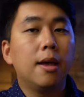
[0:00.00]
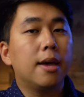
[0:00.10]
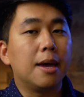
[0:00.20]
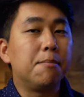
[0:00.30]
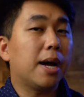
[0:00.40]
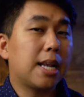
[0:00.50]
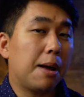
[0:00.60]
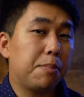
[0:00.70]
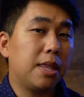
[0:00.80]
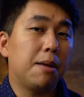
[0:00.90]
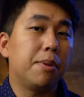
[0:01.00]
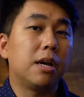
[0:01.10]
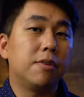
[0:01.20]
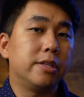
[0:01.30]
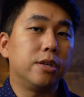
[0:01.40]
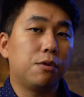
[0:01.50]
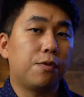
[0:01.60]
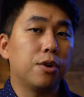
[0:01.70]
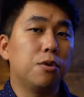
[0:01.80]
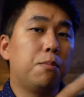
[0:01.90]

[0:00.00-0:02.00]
it might not be that big of a deal for you.